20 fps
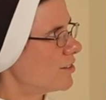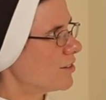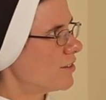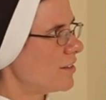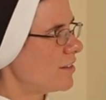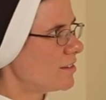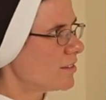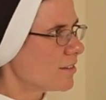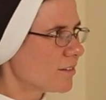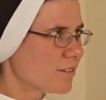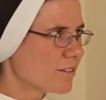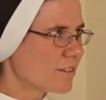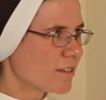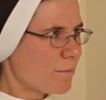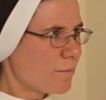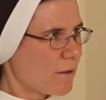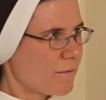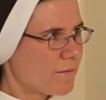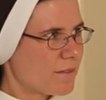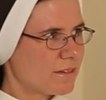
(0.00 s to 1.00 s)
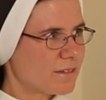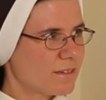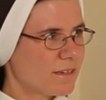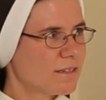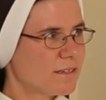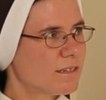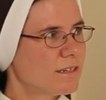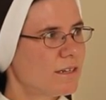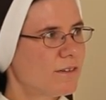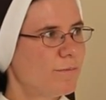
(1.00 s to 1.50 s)
So these are some of the
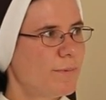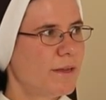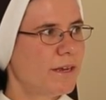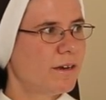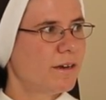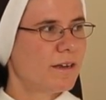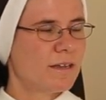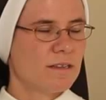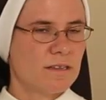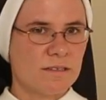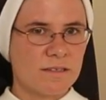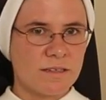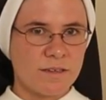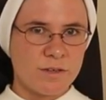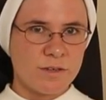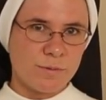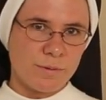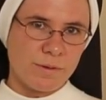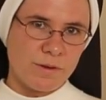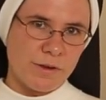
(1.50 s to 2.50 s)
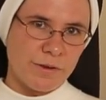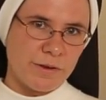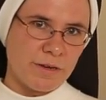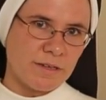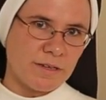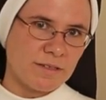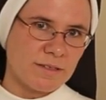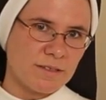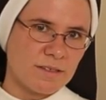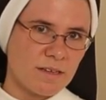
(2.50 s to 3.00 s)
sensitive periods that you will
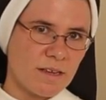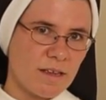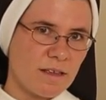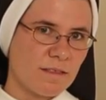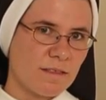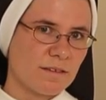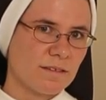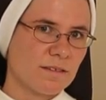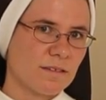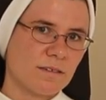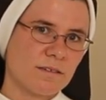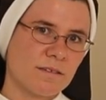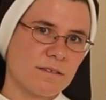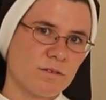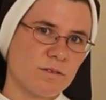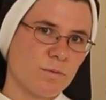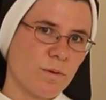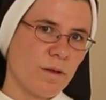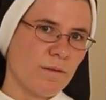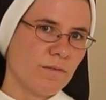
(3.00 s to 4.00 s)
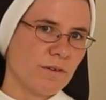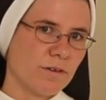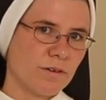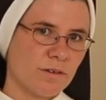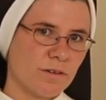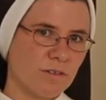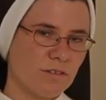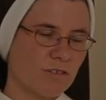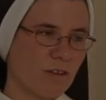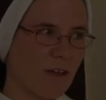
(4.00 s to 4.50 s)
notice in the 6 to 12-year-old